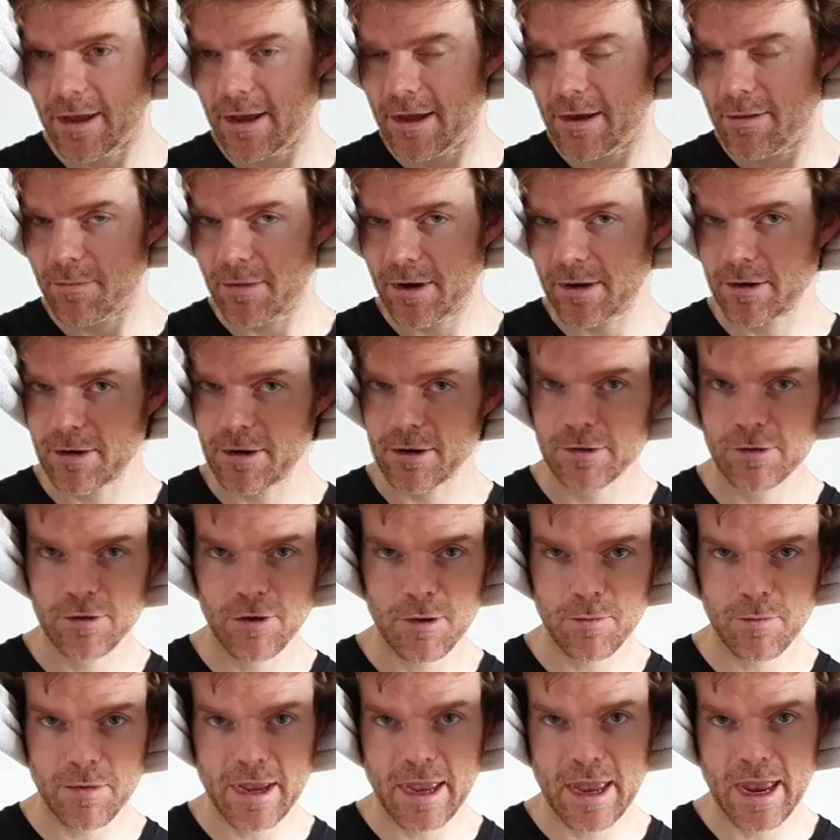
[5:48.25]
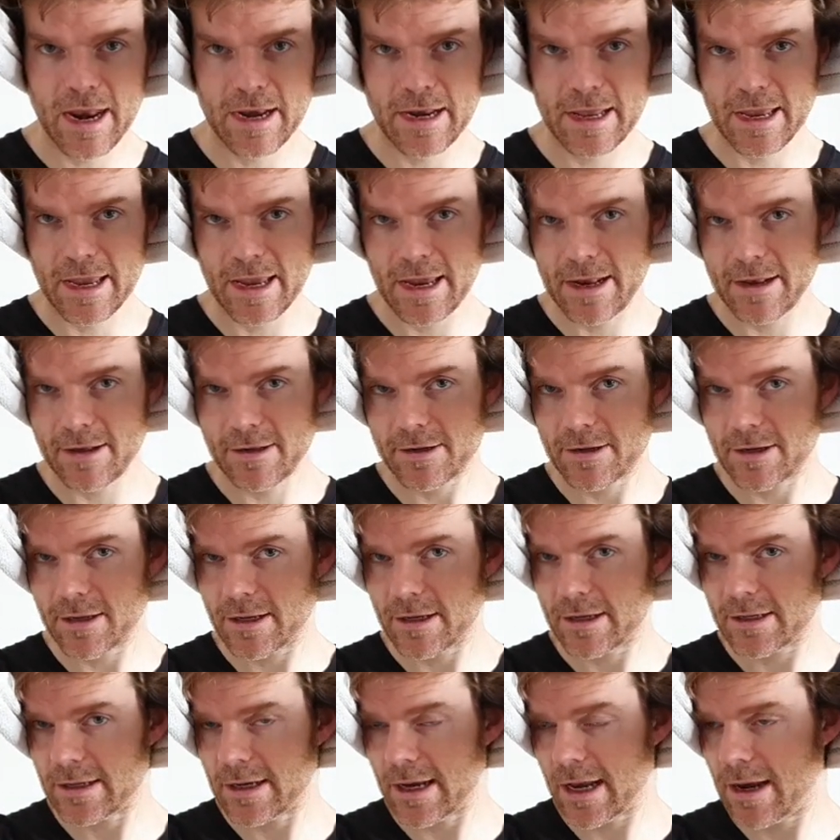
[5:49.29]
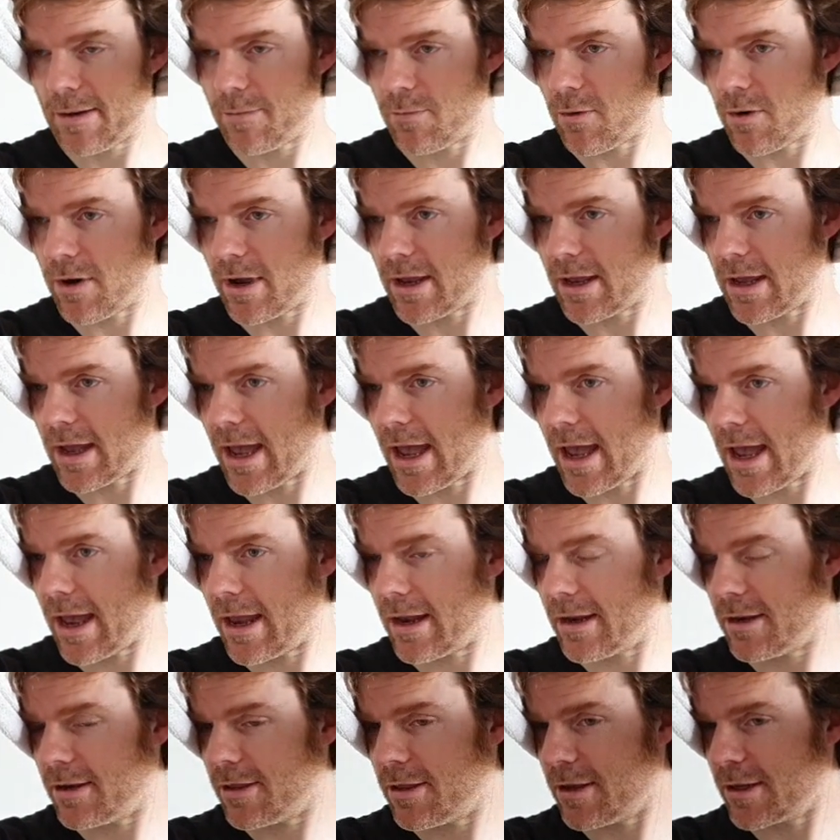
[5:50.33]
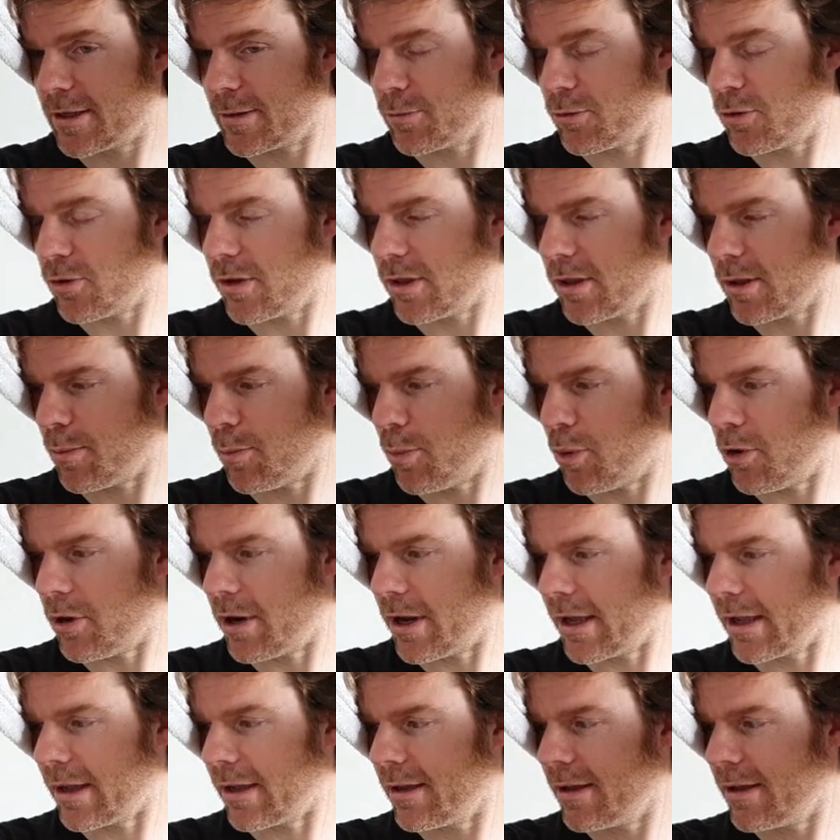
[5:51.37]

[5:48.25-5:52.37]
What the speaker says: I'm going to turn my head into the same hand that's doing the pulling.